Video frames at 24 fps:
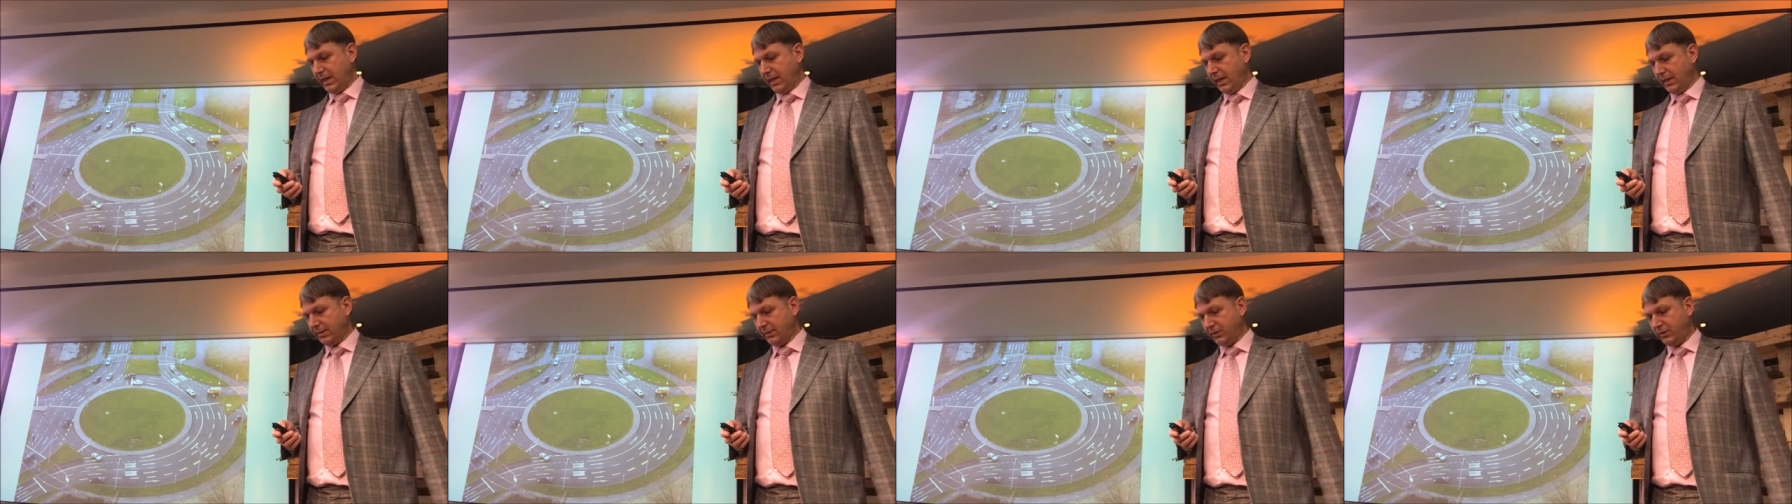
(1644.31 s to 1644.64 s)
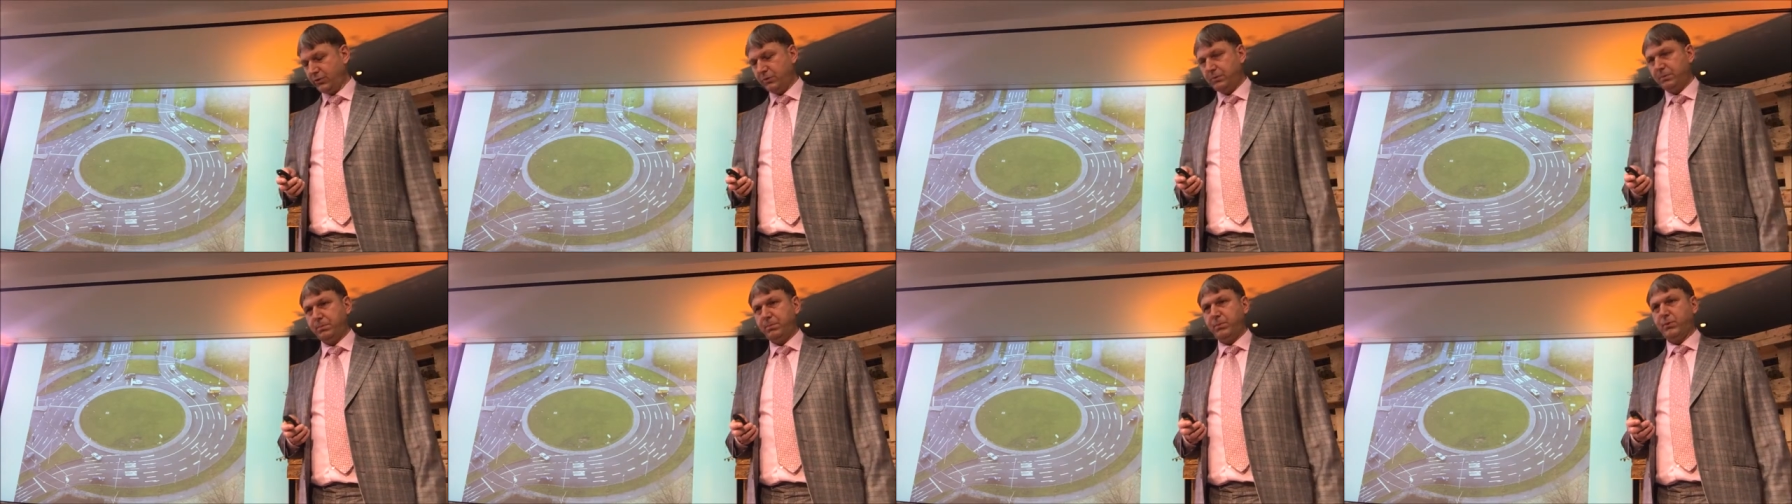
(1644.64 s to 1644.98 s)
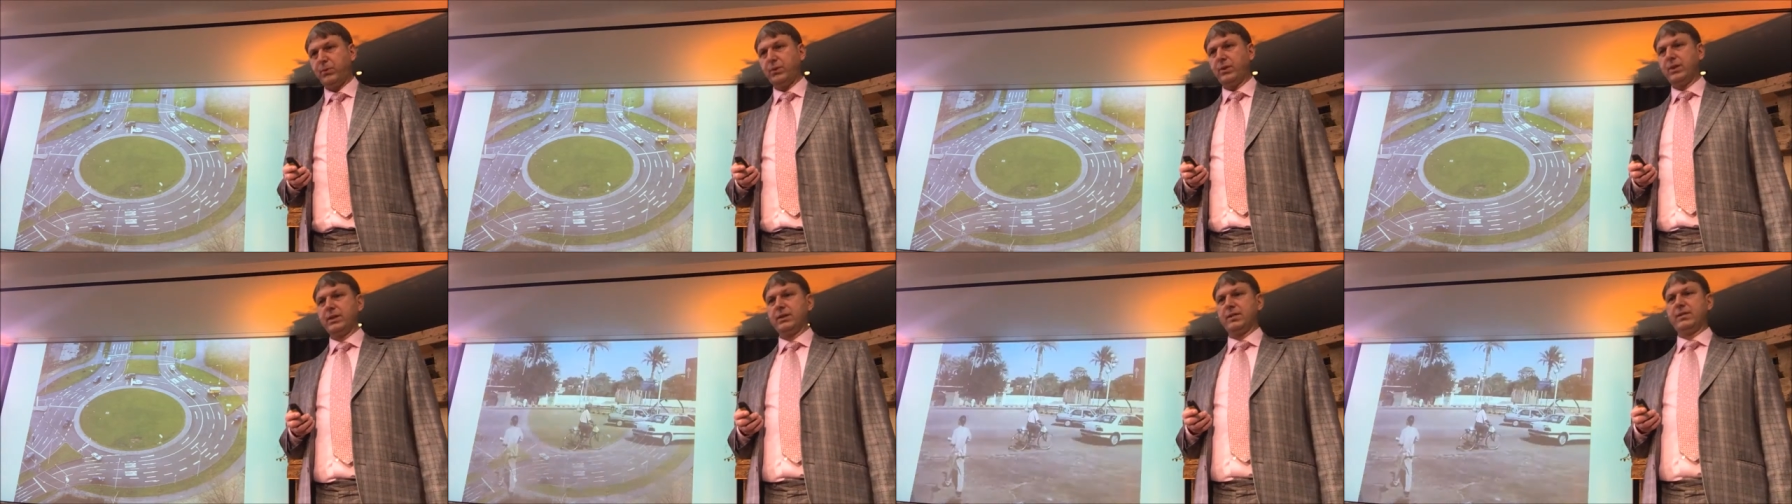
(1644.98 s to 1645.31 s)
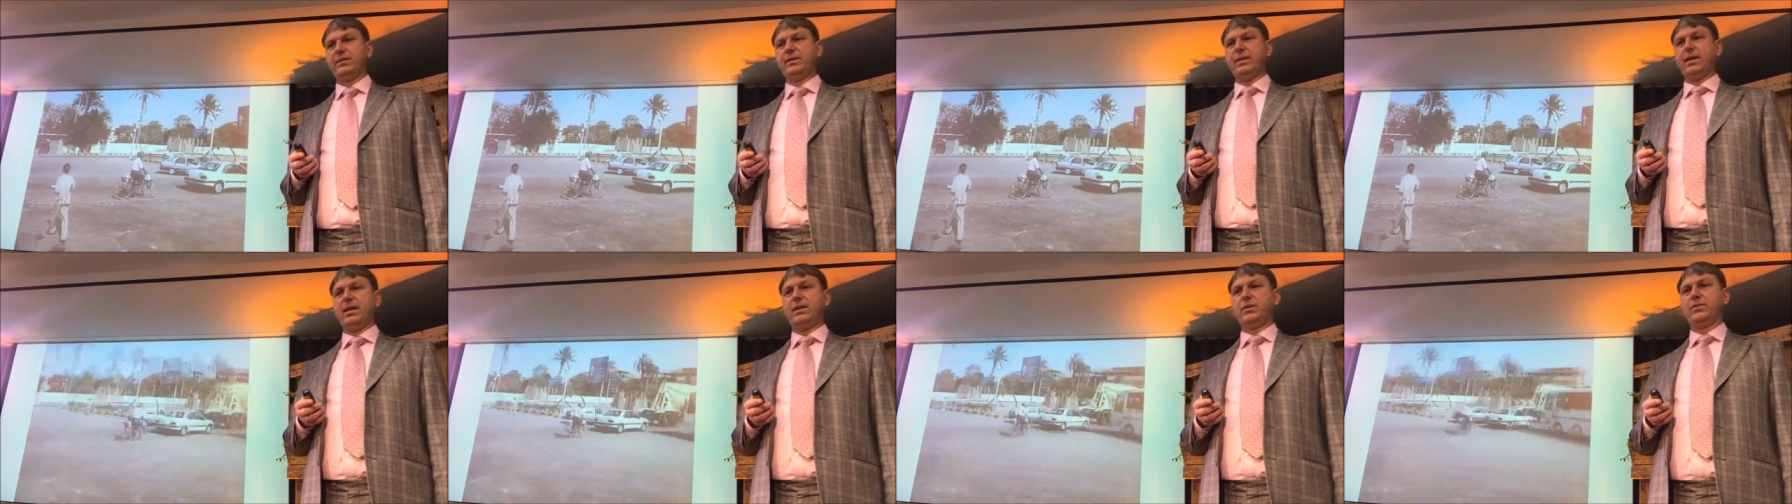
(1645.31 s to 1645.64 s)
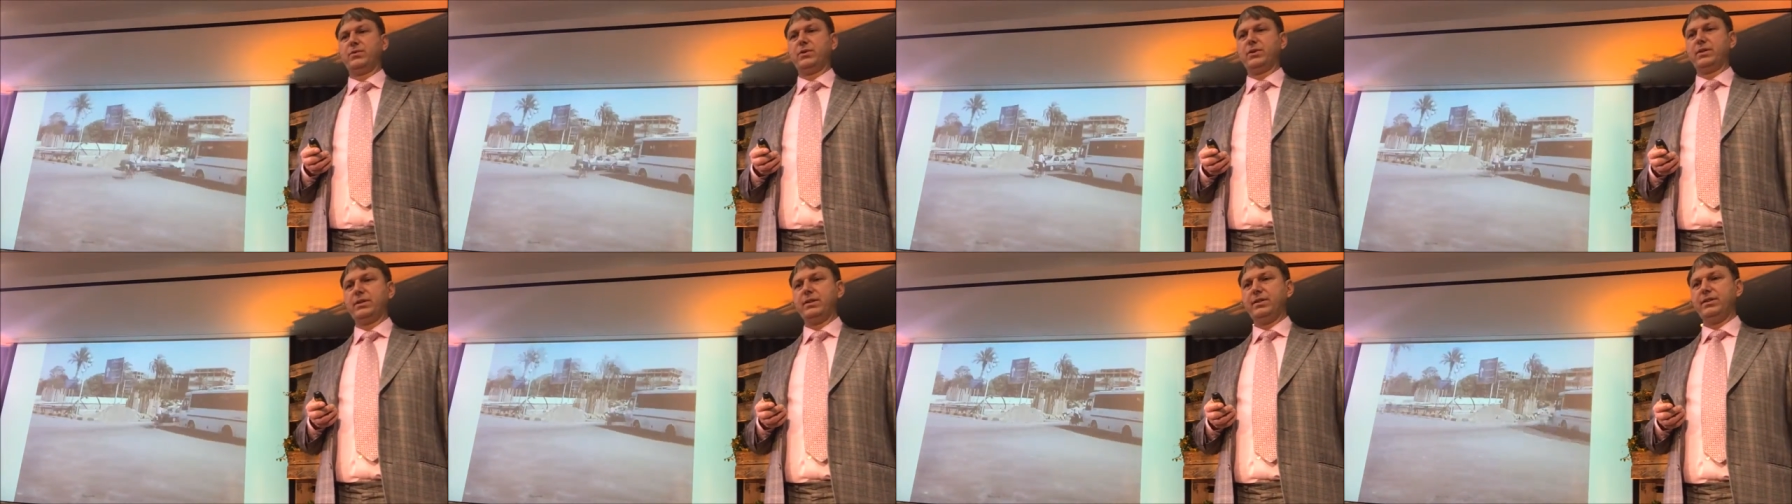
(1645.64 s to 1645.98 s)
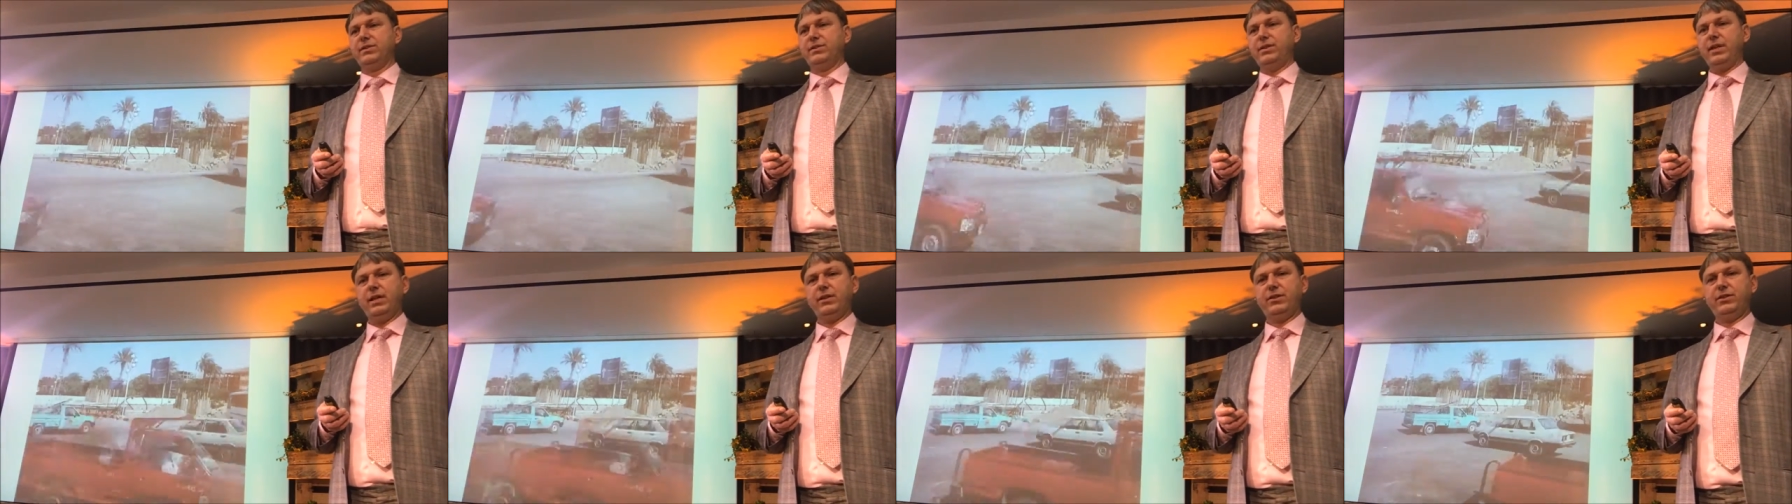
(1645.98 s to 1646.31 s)
and support
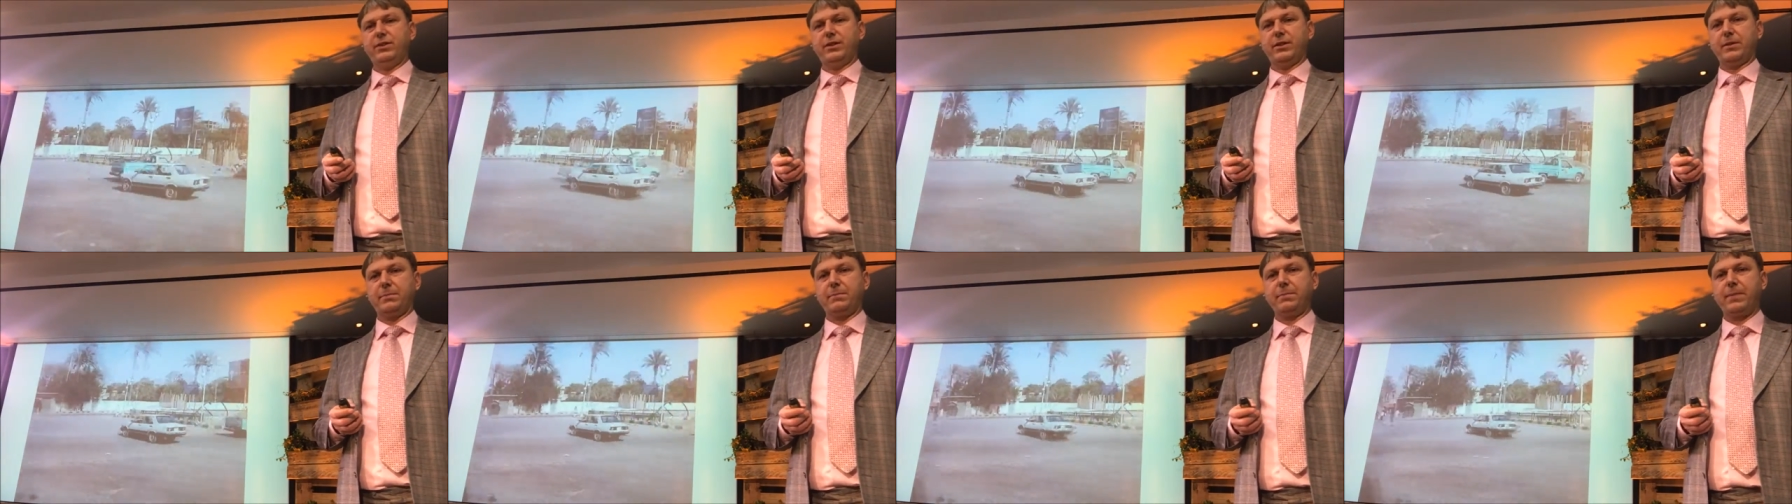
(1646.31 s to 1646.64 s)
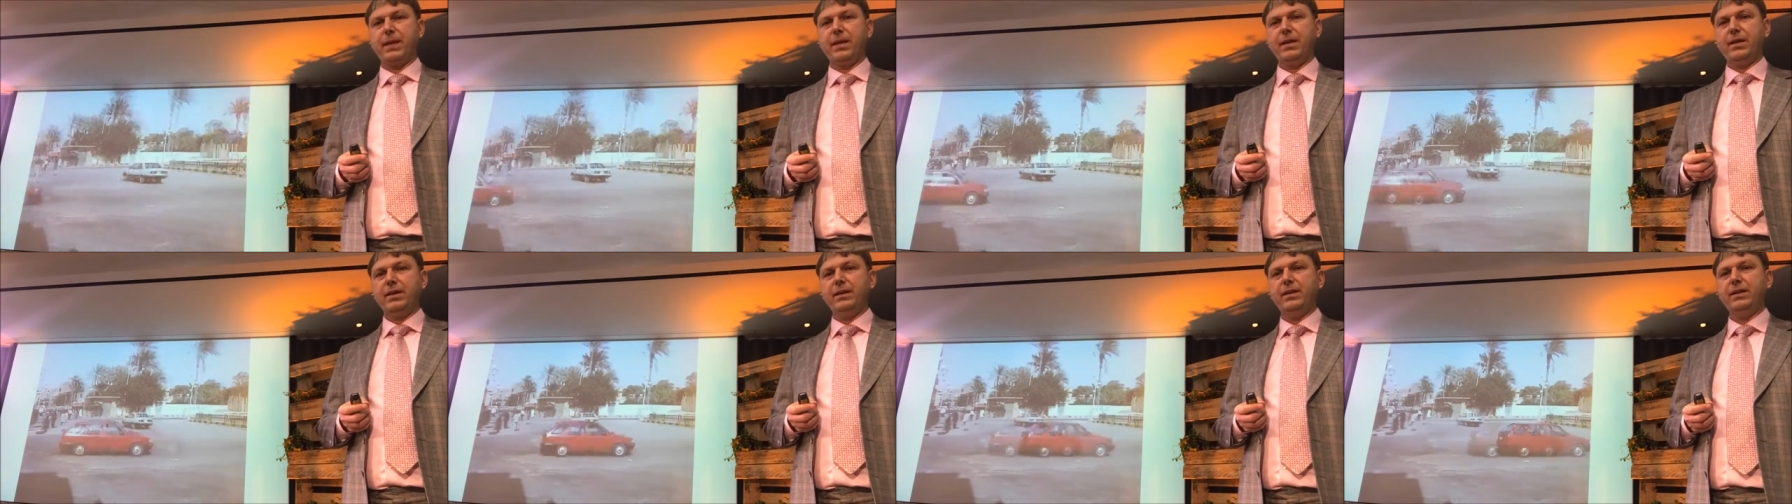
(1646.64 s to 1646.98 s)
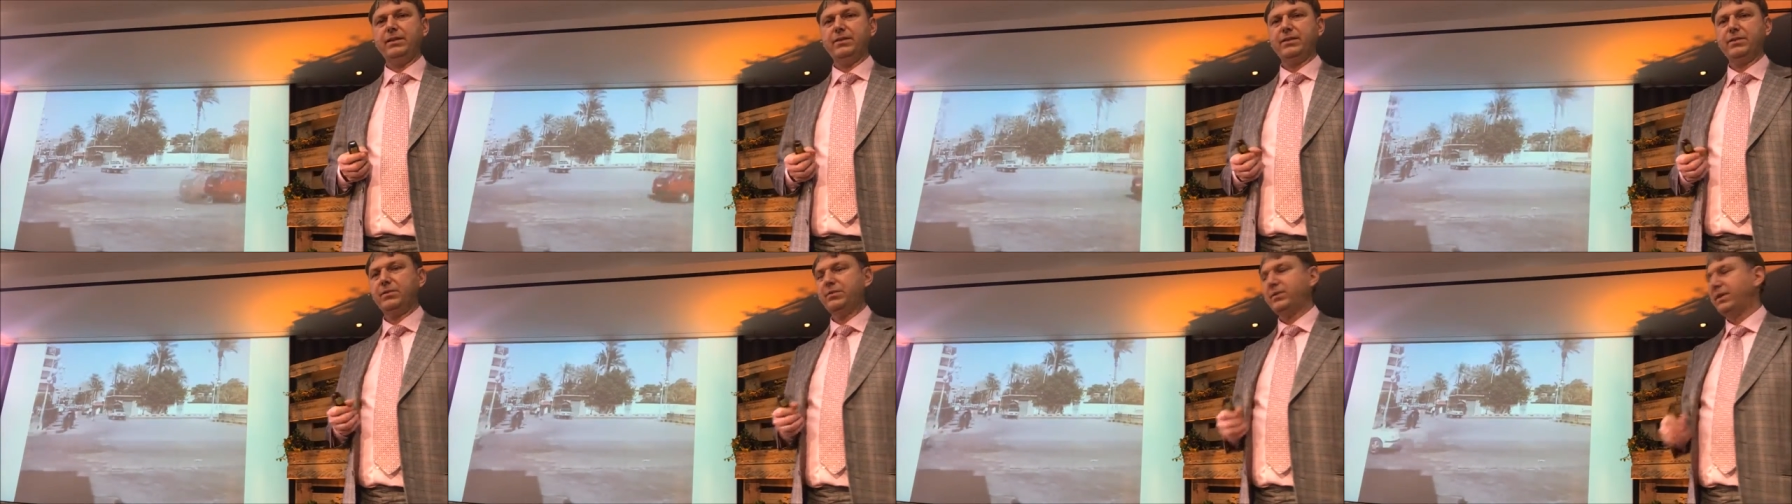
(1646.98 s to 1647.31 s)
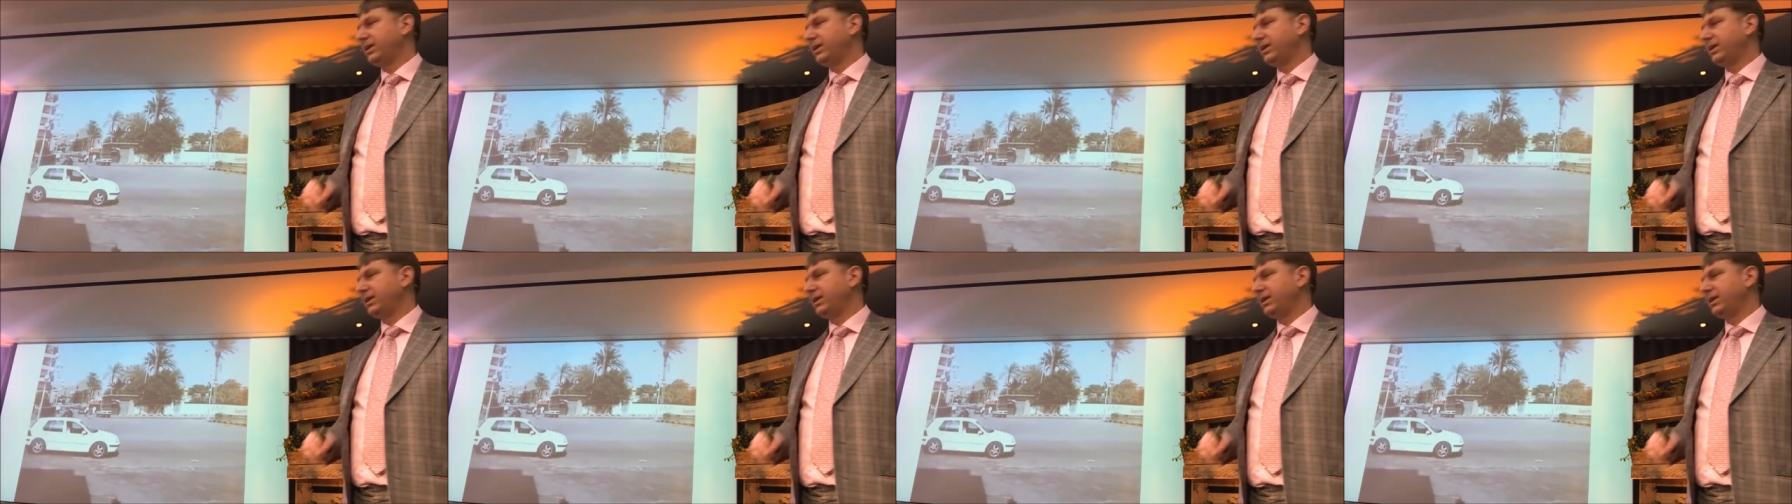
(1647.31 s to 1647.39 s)
self-organization. Here's a